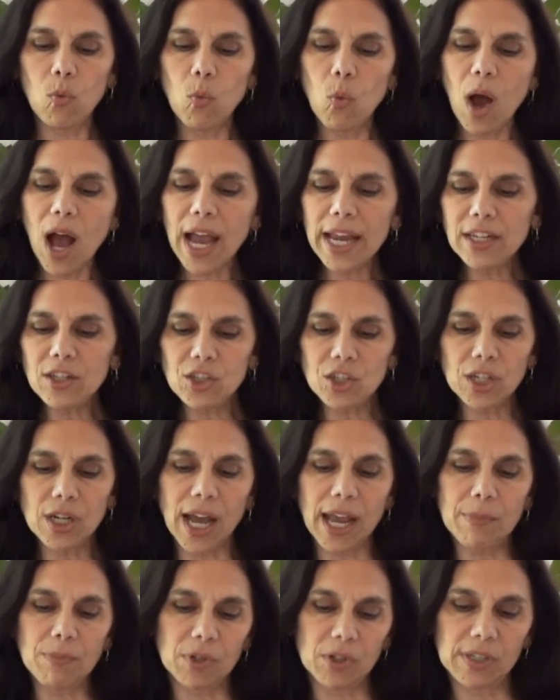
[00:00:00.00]
Why should
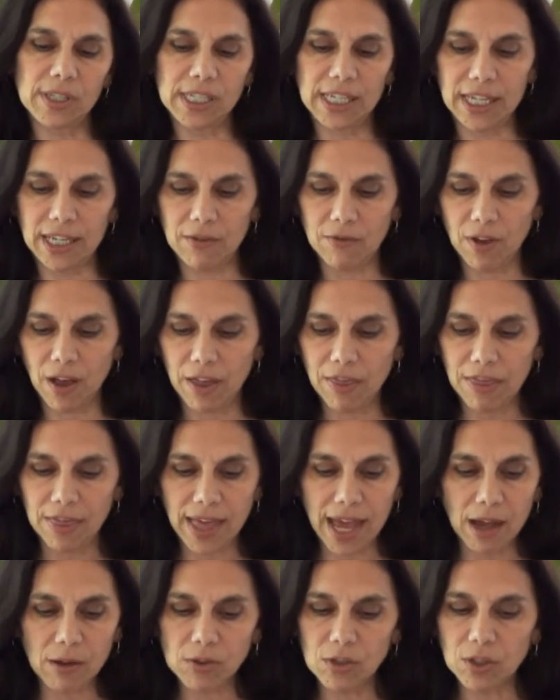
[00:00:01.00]
I perceive a
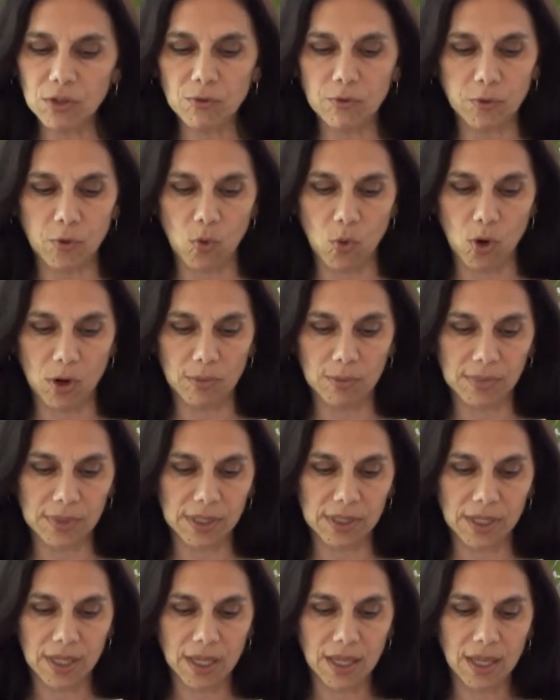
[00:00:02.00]
thousand
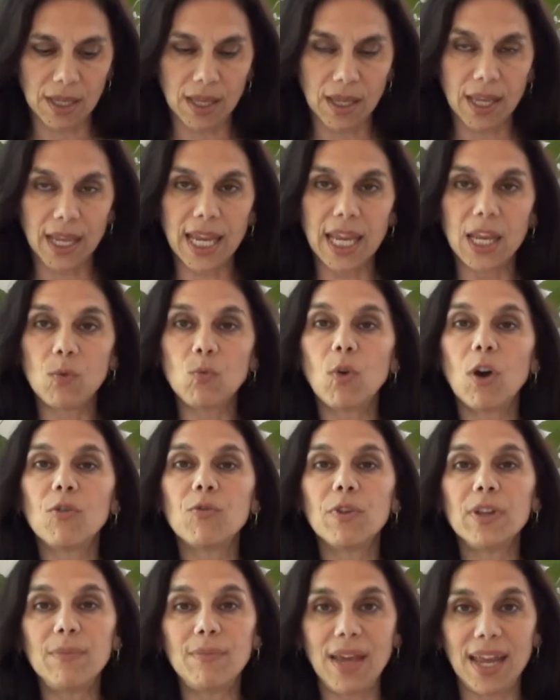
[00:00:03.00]
forms in
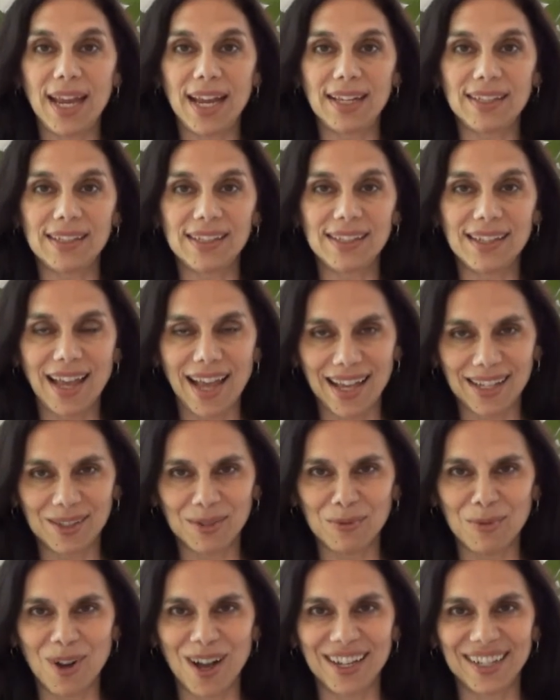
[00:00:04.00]
what remains
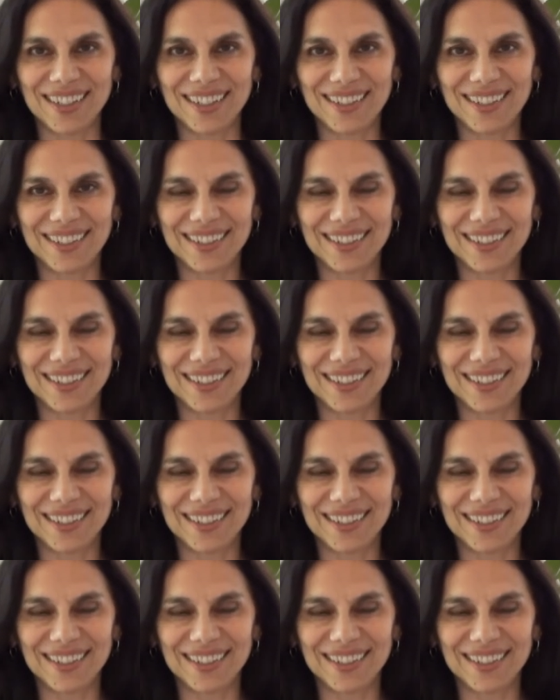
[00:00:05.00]
as one?